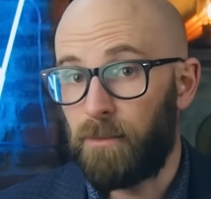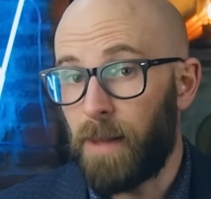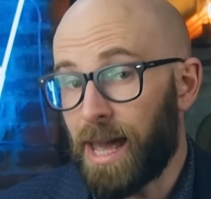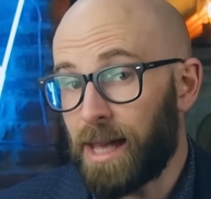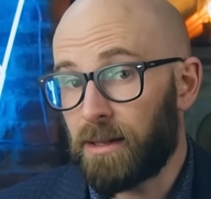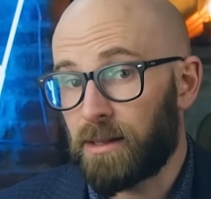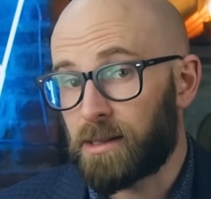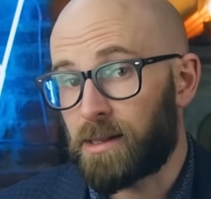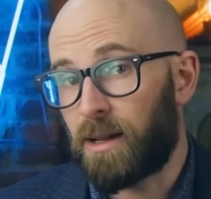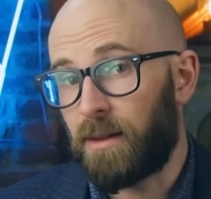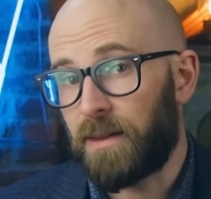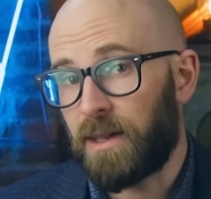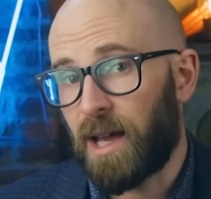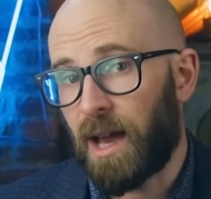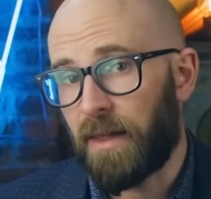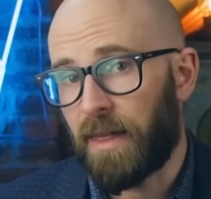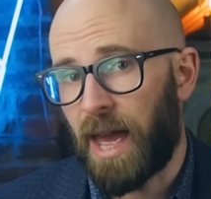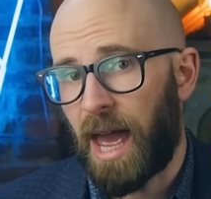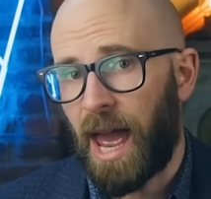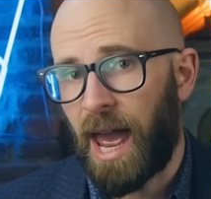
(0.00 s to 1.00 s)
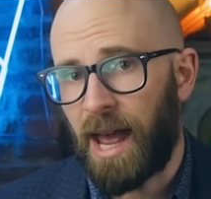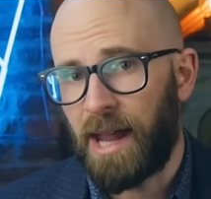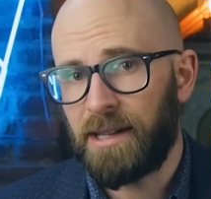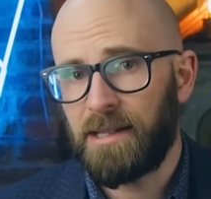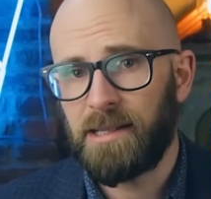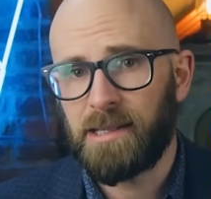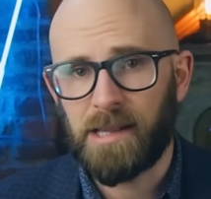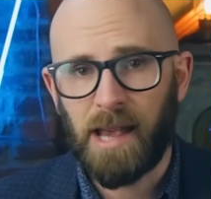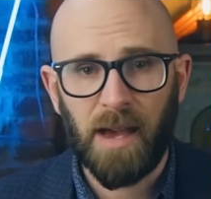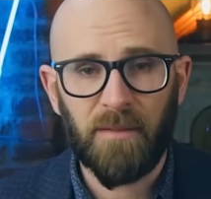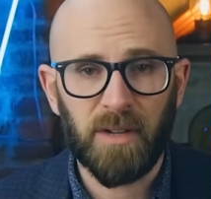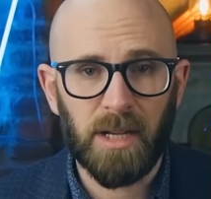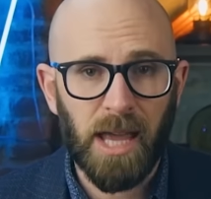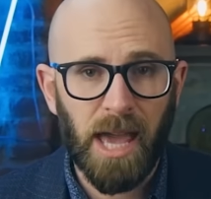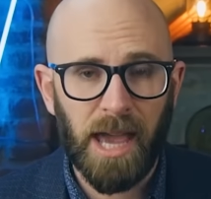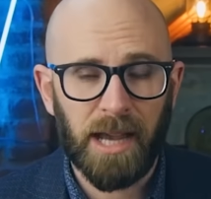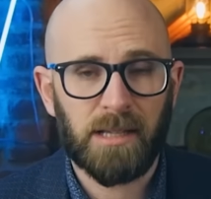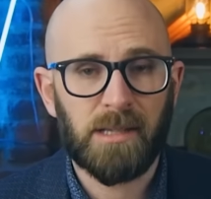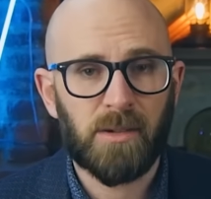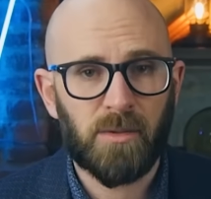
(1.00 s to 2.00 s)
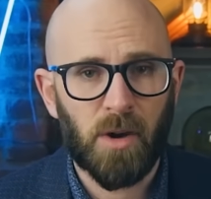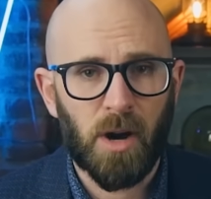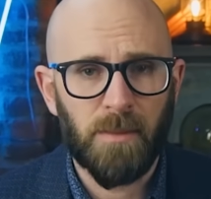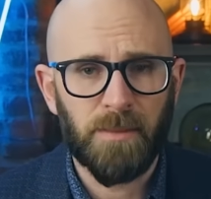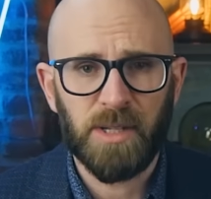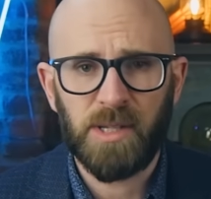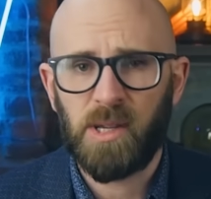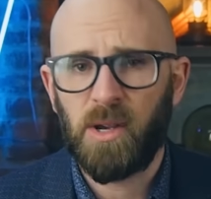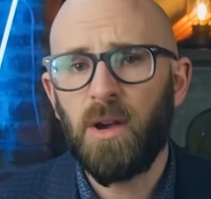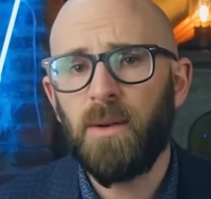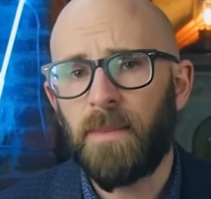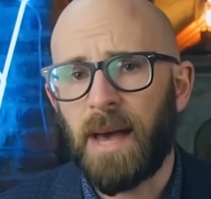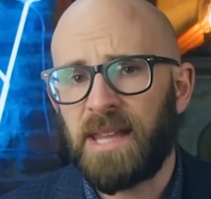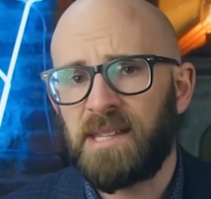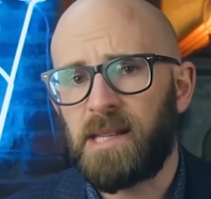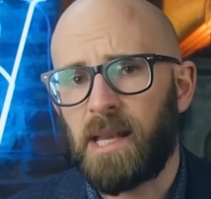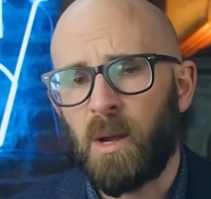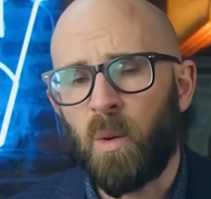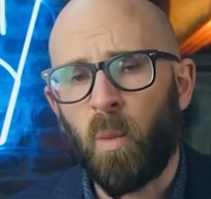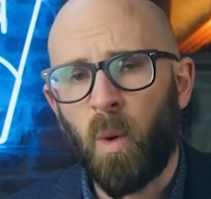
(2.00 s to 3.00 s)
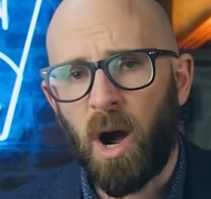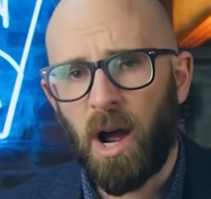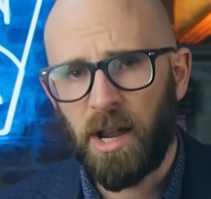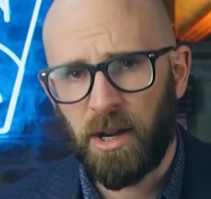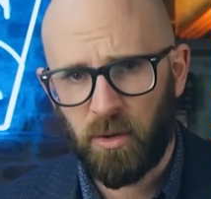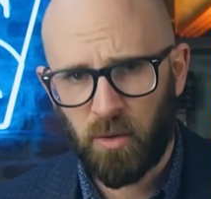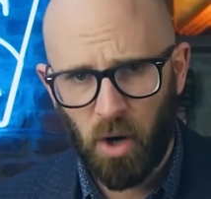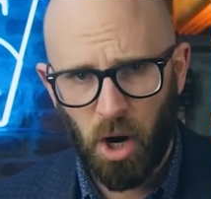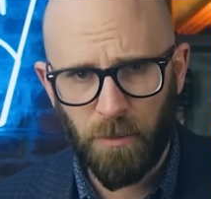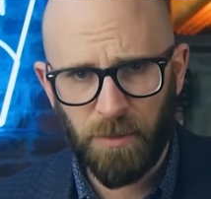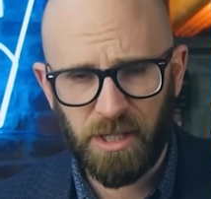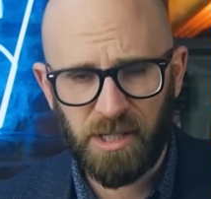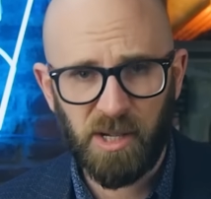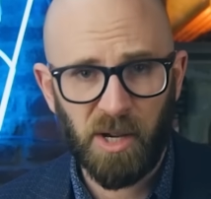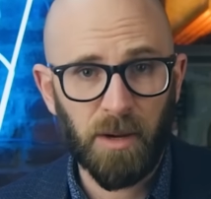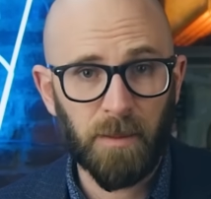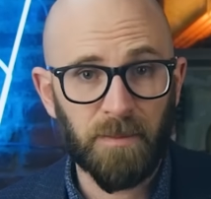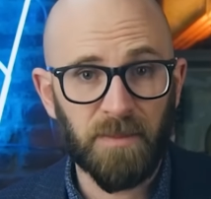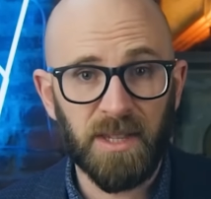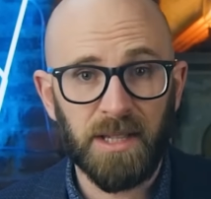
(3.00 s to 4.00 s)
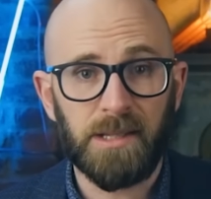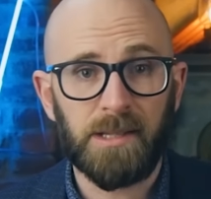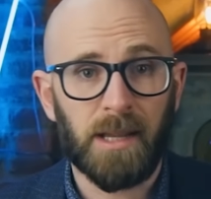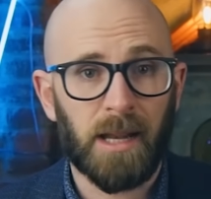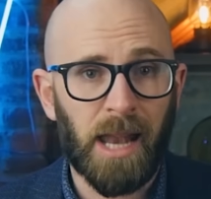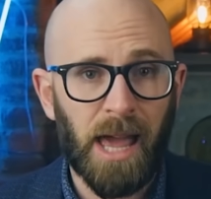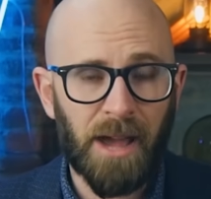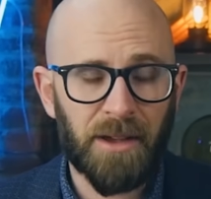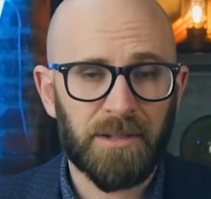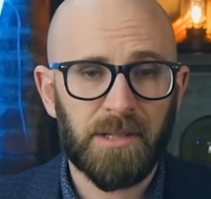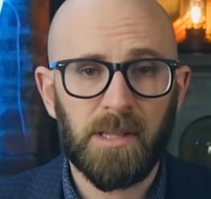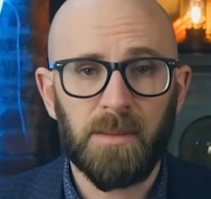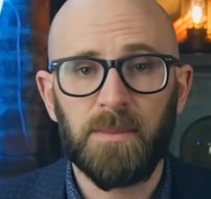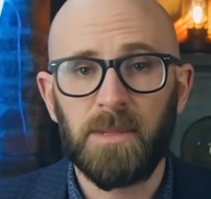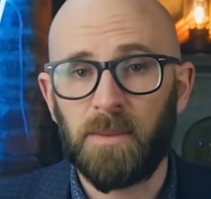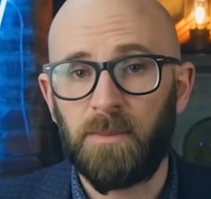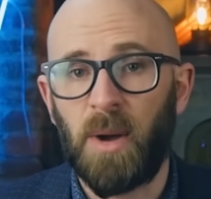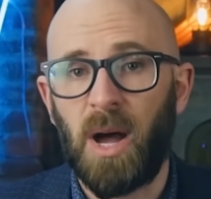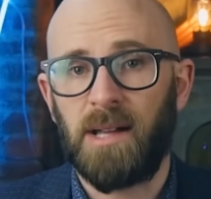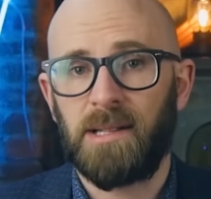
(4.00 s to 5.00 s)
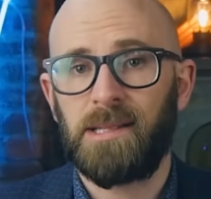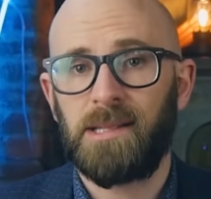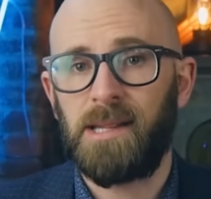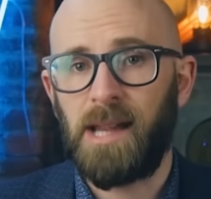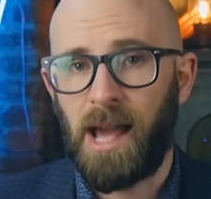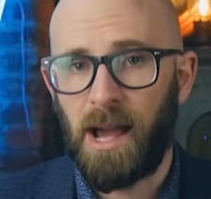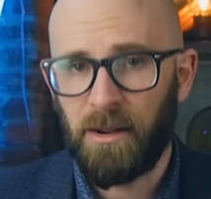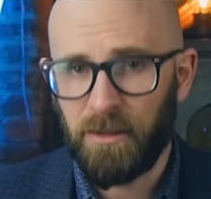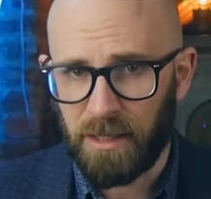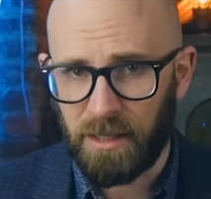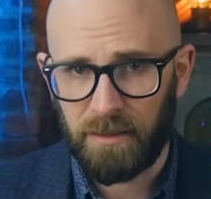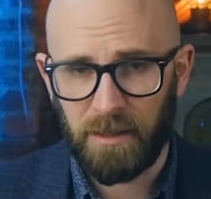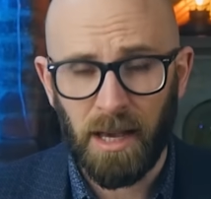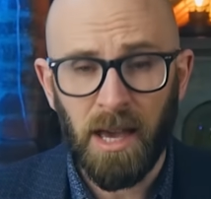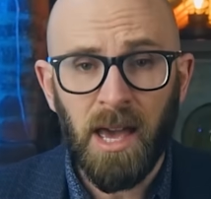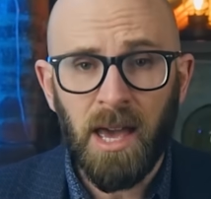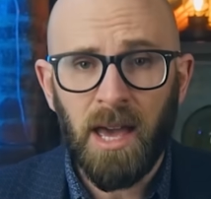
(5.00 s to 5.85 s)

Males, on the other hand, have an X chromosome and a Y chromosome. This allows them to pass down either